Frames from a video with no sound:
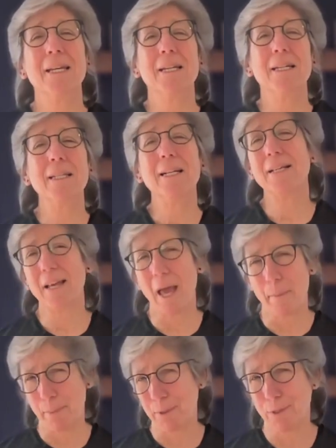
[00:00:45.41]
Today's
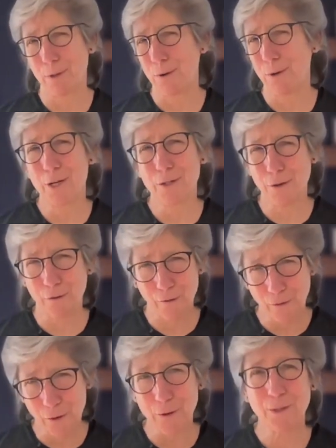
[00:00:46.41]
episode is the
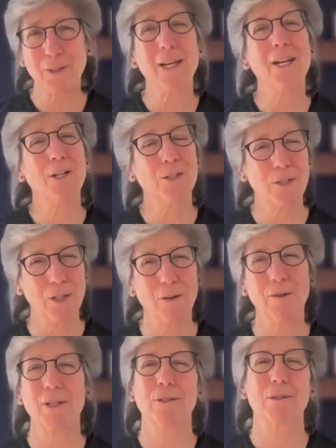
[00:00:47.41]
first in a
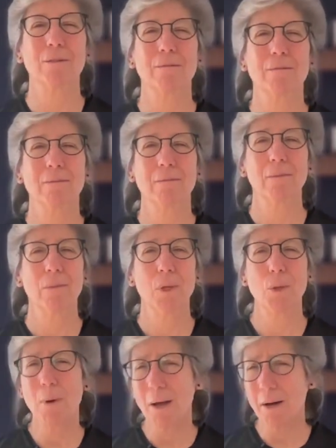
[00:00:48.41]
series.
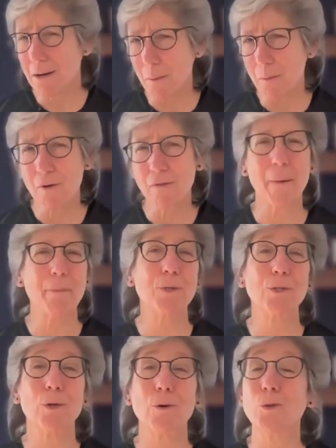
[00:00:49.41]
Throughout a number of
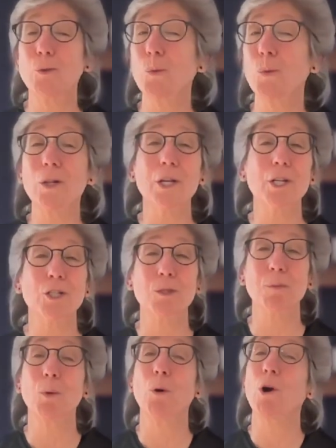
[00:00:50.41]
episodes, we'll
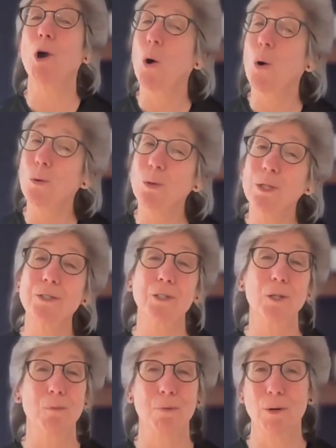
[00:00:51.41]
explore a holistic
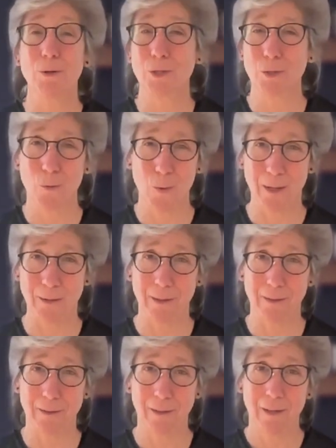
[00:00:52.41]
approach to
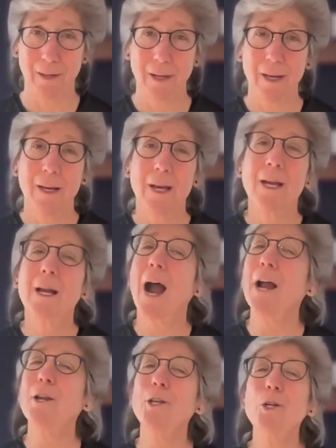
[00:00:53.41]
wellness,
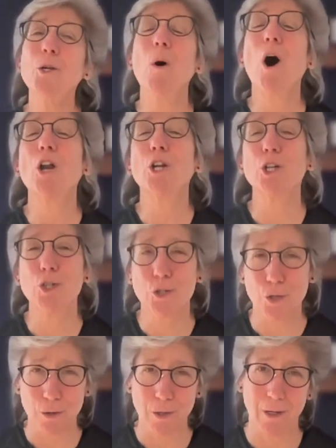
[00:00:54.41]
guiding you on a
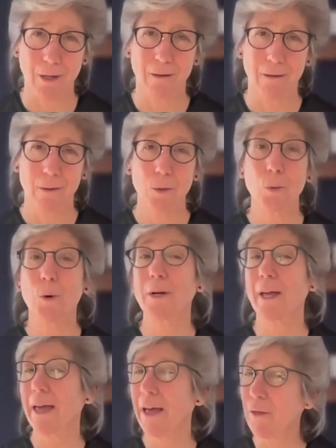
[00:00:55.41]
journey toward a
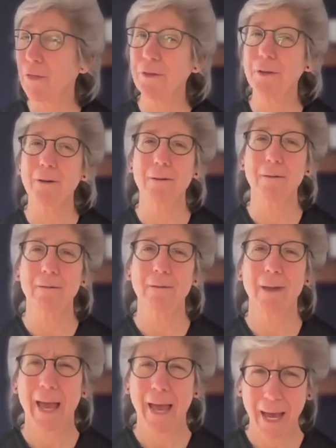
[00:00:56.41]
healthier,
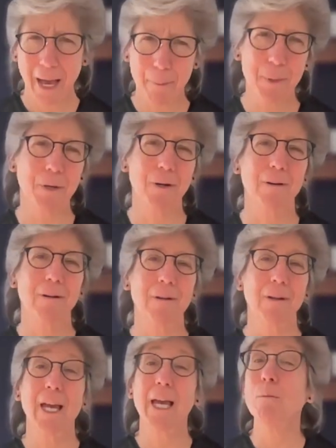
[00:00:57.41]
happier,
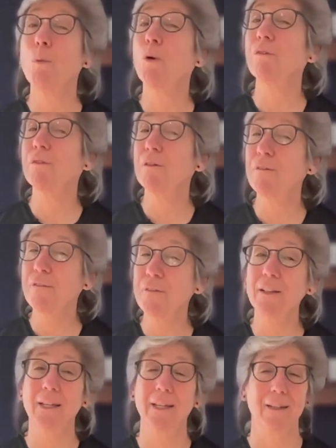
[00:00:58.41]
and more
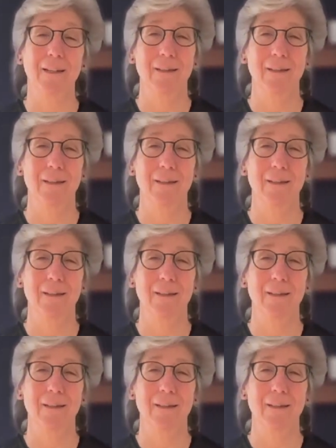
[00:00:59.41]
fulfilling